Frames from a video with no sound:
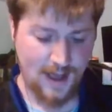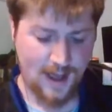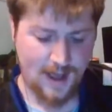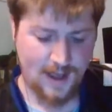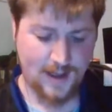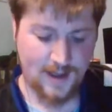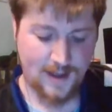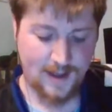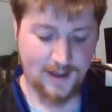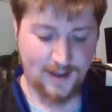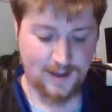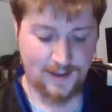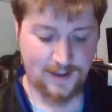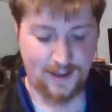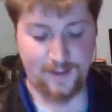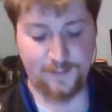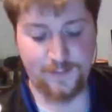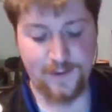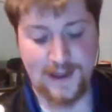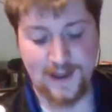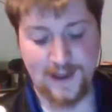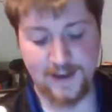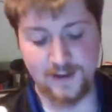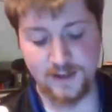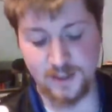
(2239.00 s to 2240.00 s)
if
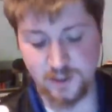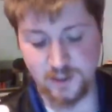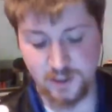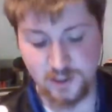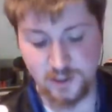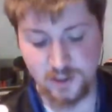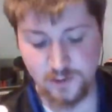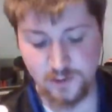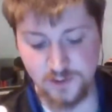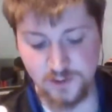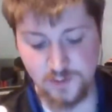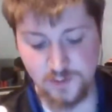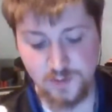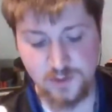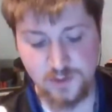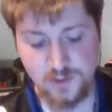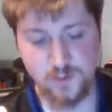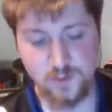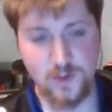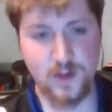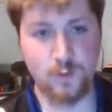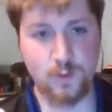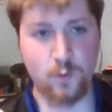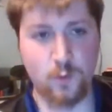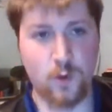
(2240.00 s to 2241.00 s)
I had to choose
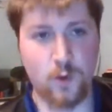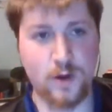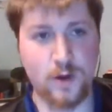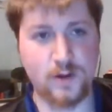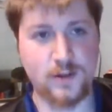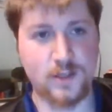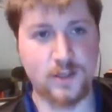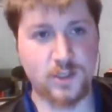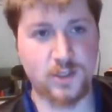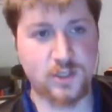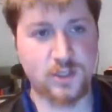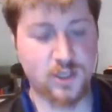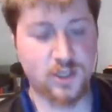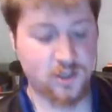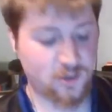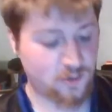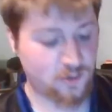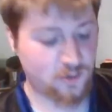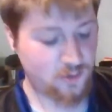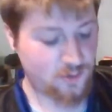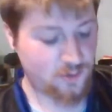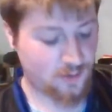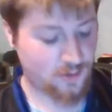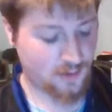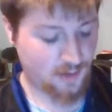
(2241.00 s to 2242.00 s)
between one of the
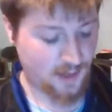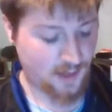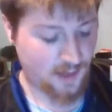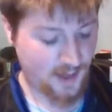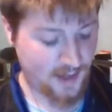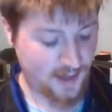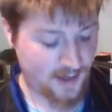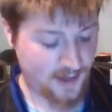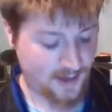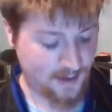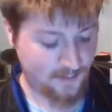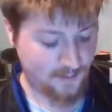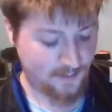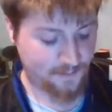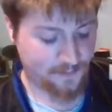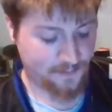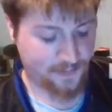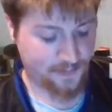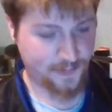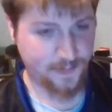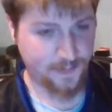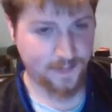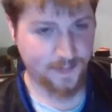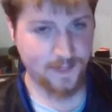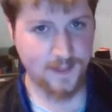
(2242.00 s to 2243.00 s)
two,
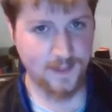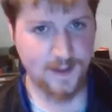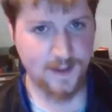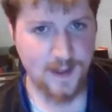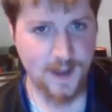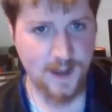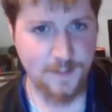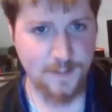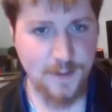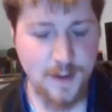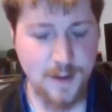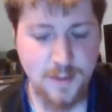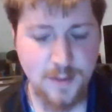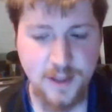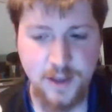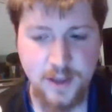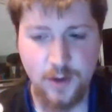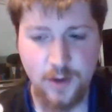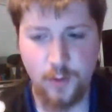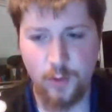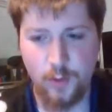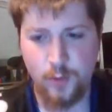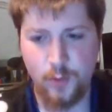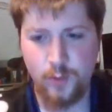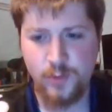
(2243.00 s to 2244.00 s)
I'd probably
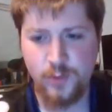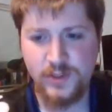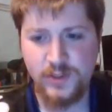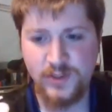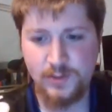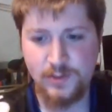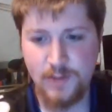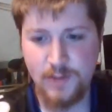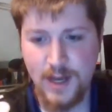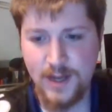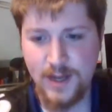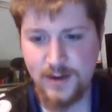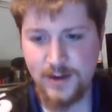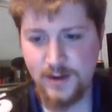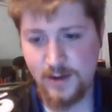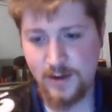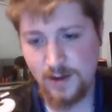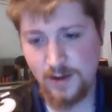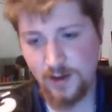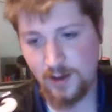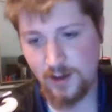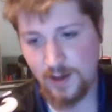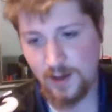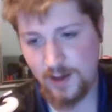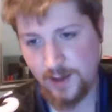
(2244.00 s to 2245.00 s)
go Usman.
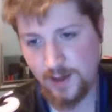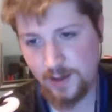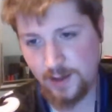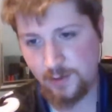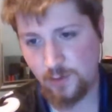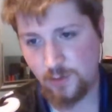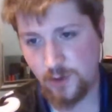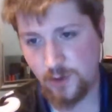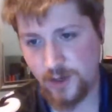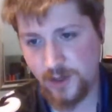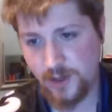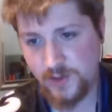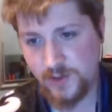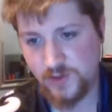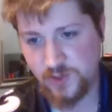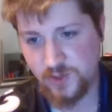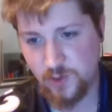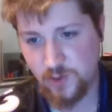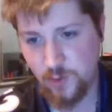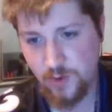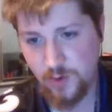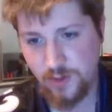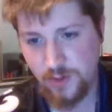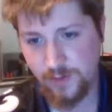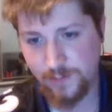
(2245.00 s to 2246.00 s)
You look at his
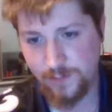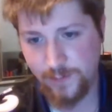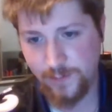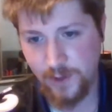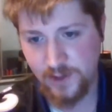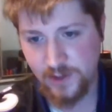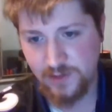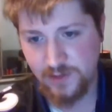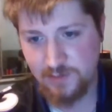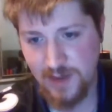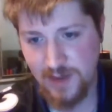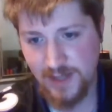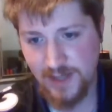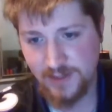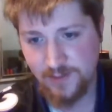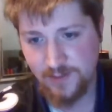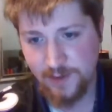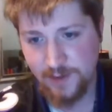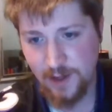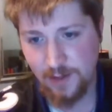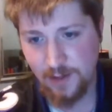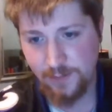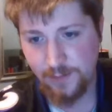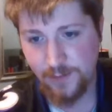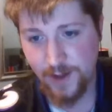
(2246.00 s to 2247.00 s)
score in the first
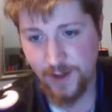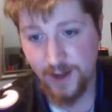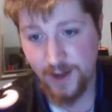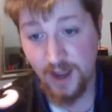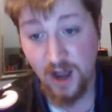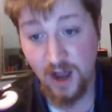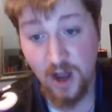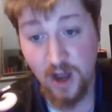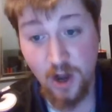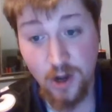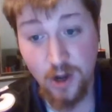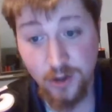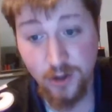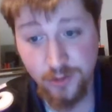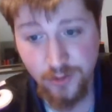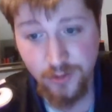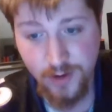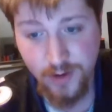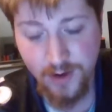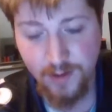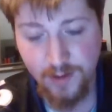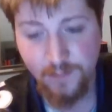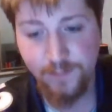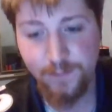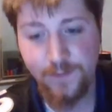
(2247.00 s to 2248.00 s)
Masvidal fight,
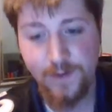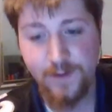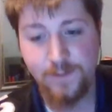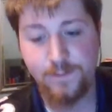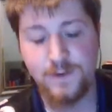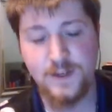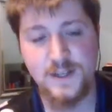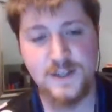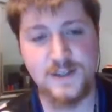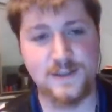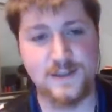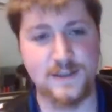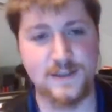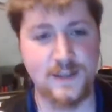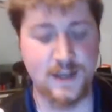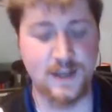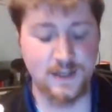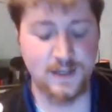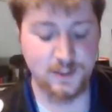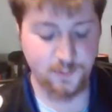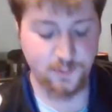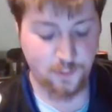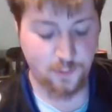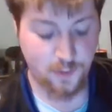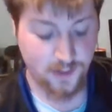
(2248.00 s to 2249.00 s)

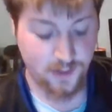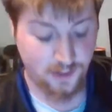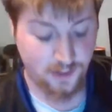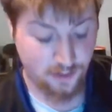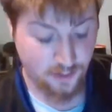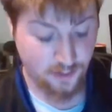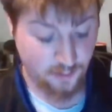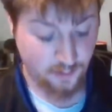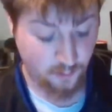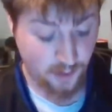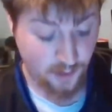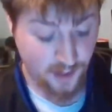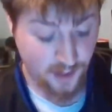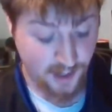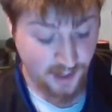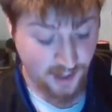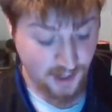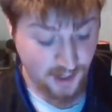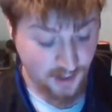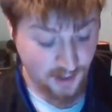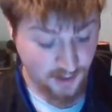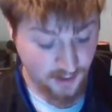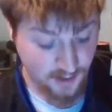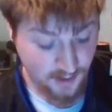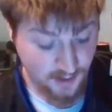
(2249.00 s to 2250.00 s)
156.3.
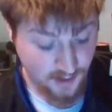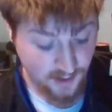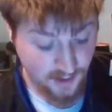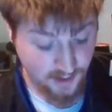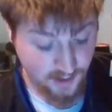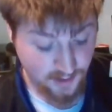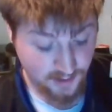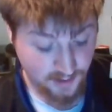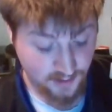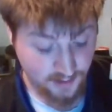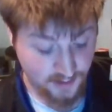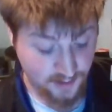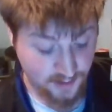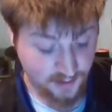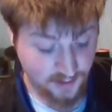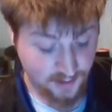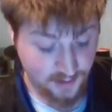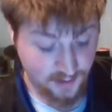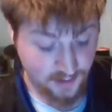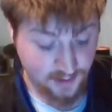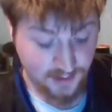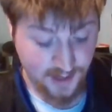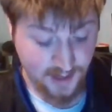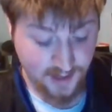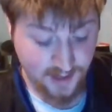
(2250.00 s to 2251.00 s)

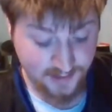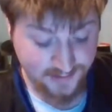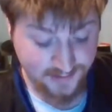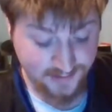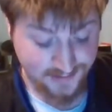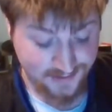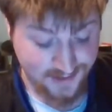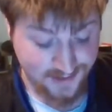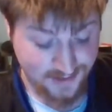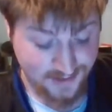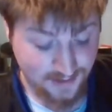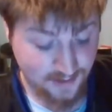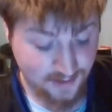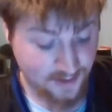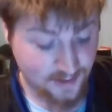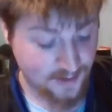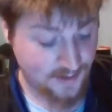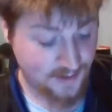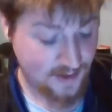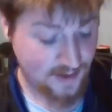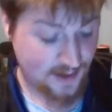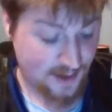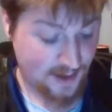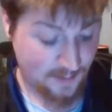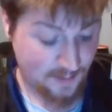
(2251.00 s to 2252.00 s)
He has,
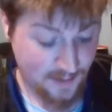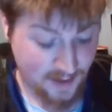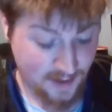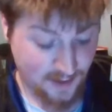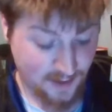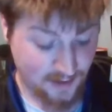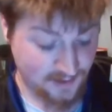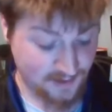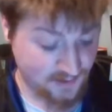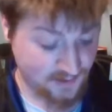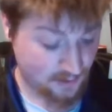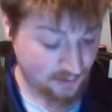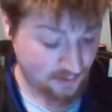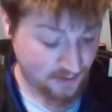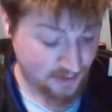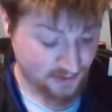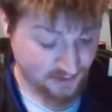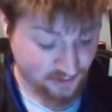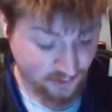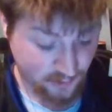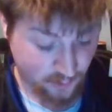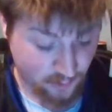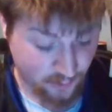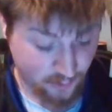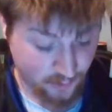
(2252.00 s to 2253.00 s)
he's only
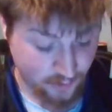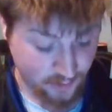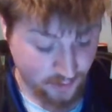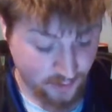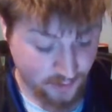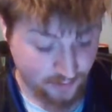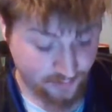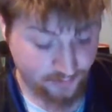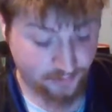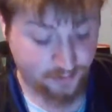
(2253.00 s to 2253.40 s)
scored